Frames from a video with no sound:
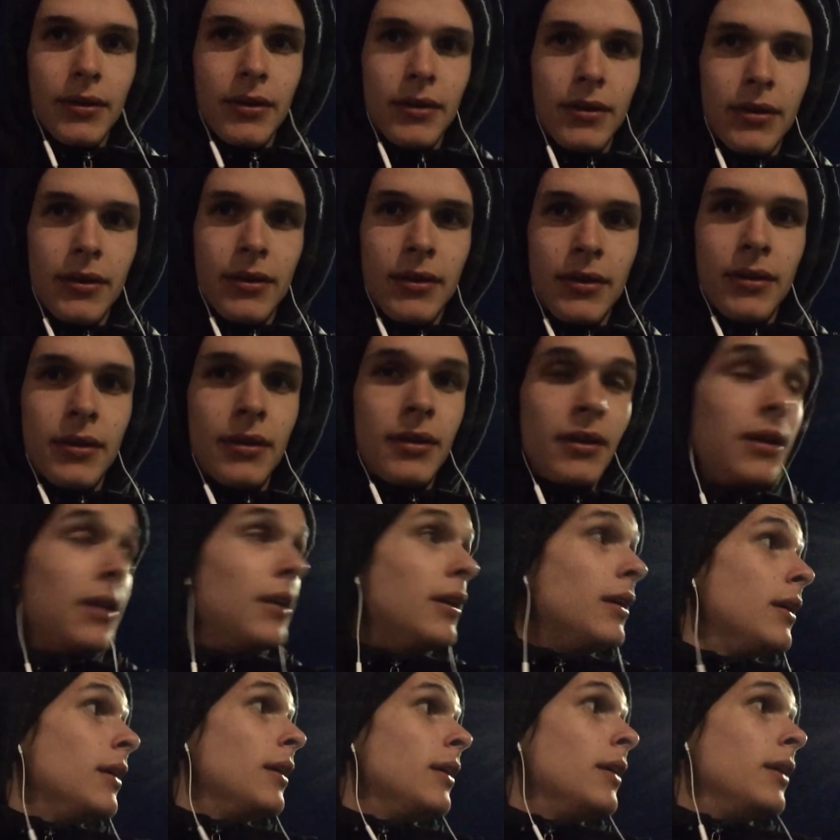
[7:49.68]

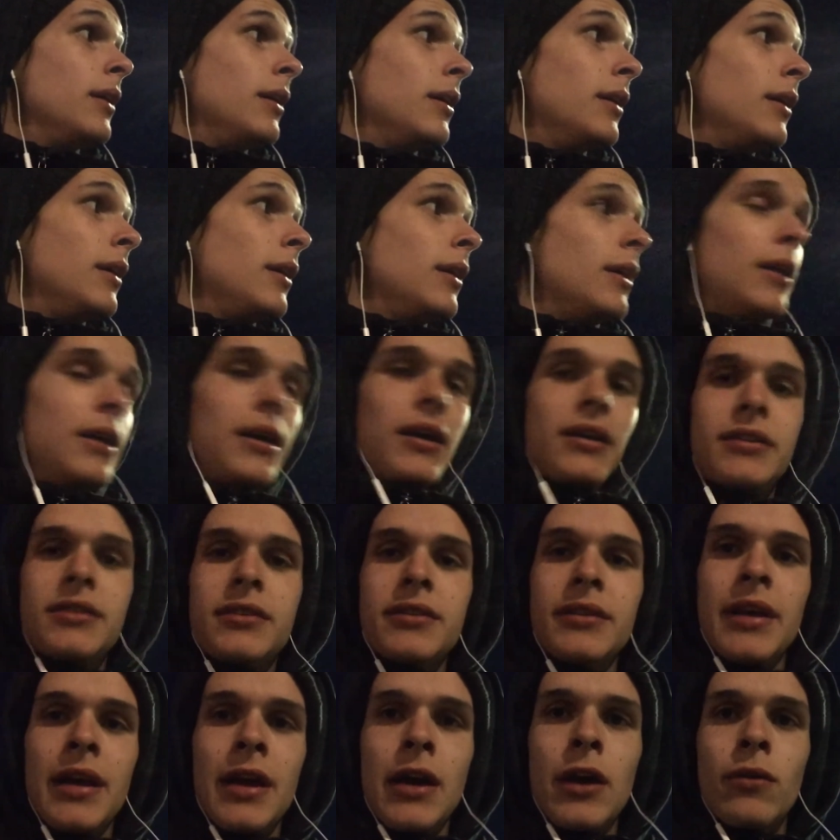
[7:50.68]
It's
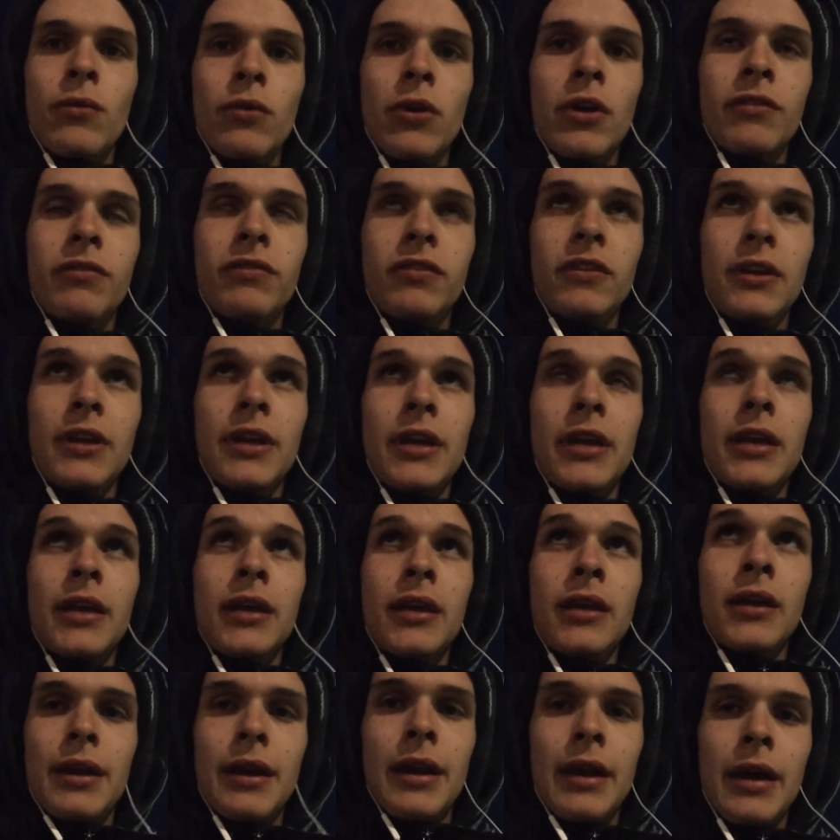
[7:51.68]
now roughly
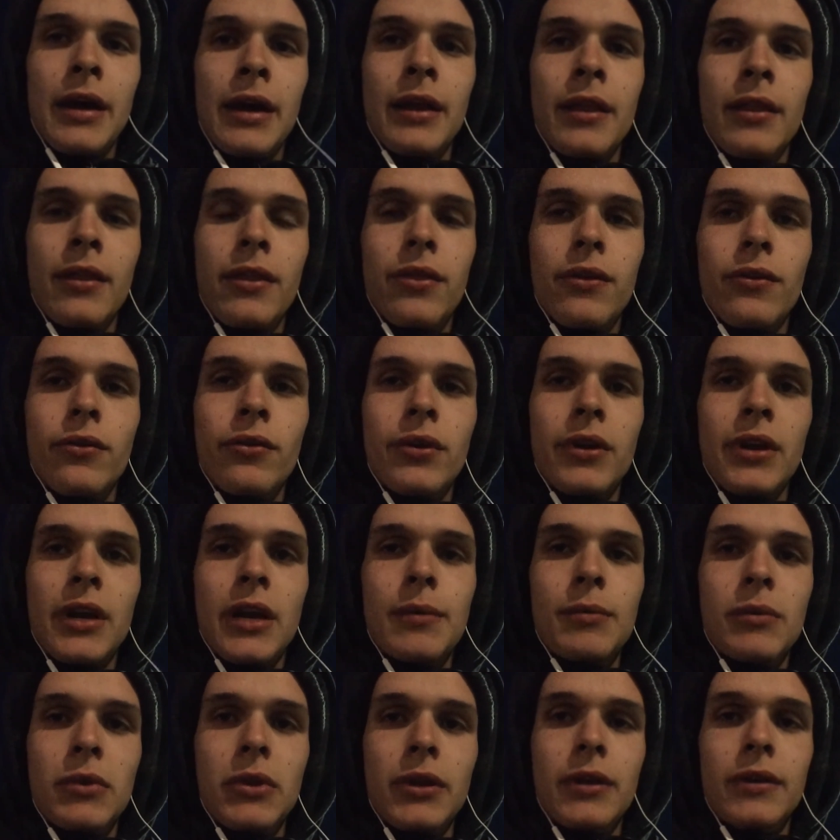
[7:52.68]
9:30, I
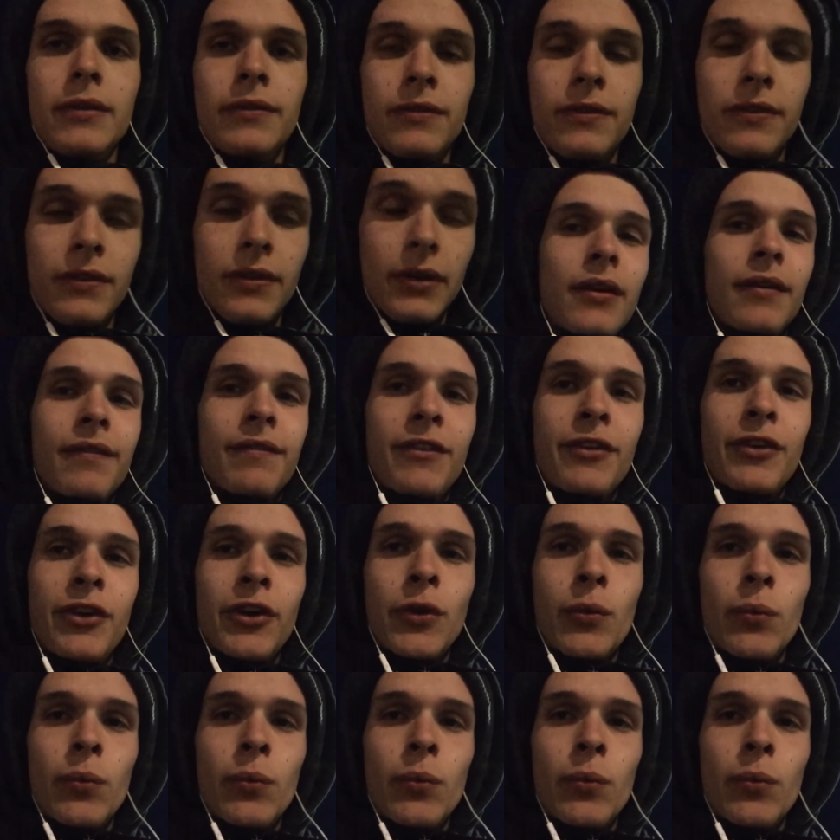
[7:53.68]
believe. Very